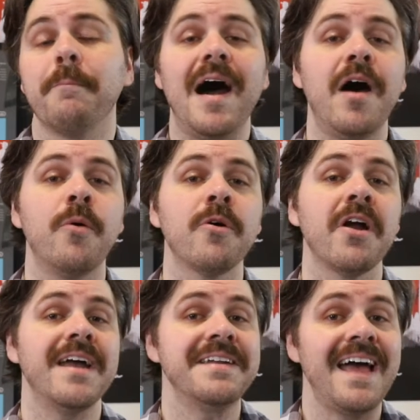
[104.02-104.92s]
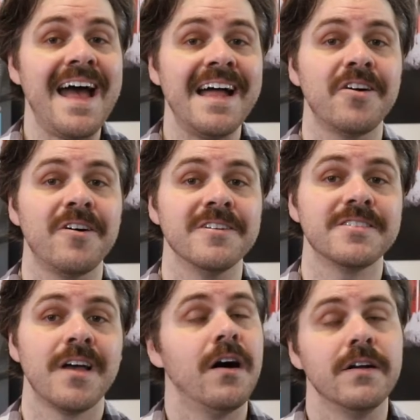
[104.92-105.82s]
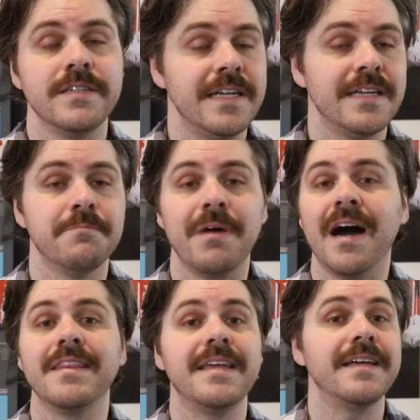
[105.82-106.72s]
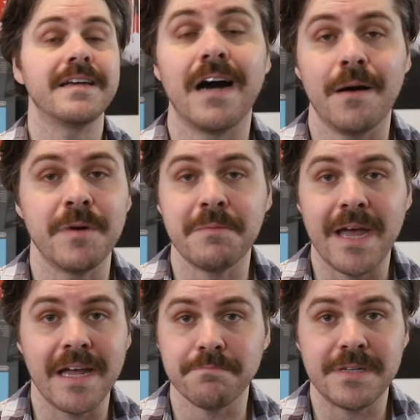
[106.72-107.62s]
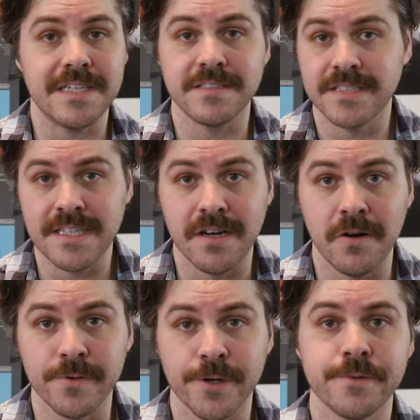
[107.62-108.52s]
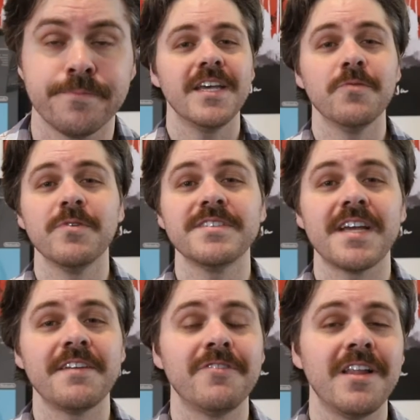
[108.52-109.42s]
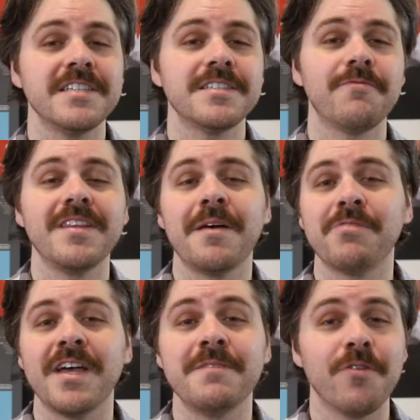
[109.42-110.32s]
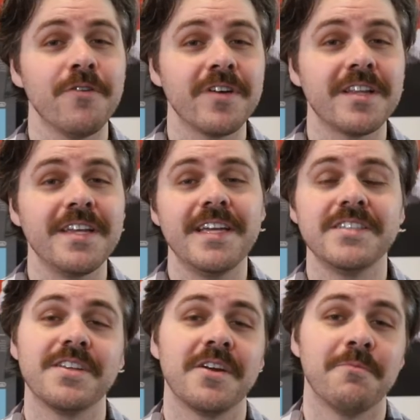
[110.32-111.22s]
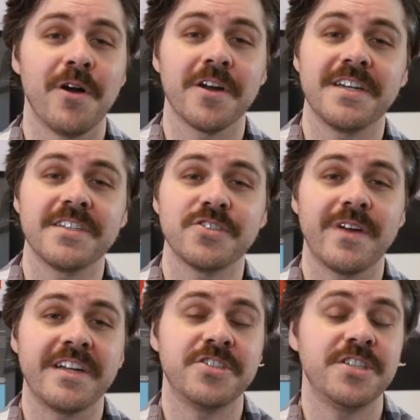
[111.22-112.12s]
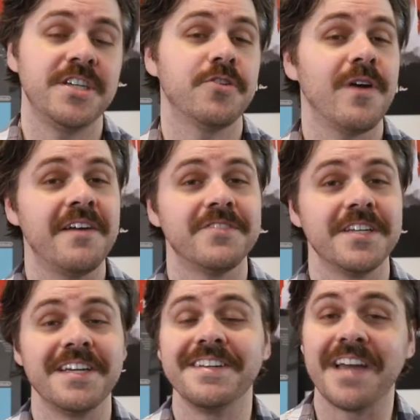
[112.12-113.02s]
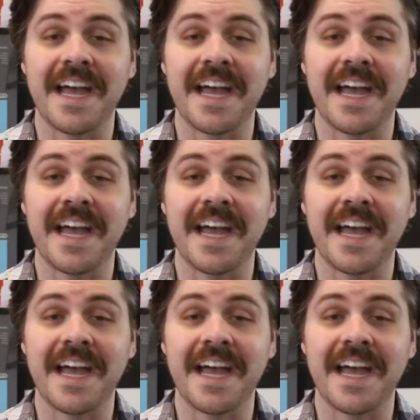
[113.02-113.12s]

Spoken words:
power and add-ons unneeded by the common man PC owner. It was a philosophy that played perfectly into their marketing strategy crafted in